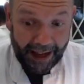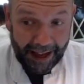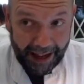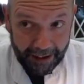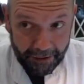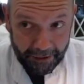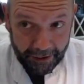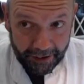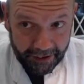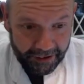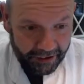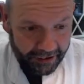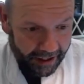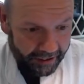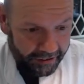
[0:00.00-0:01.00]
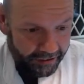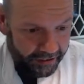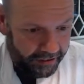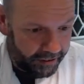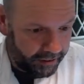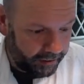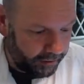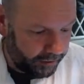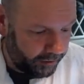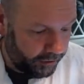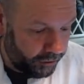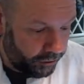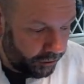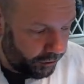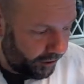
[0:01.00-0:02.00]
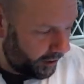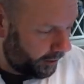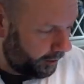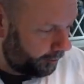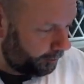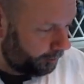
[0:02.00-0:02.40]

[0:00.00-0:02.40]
I think it's a nice trick.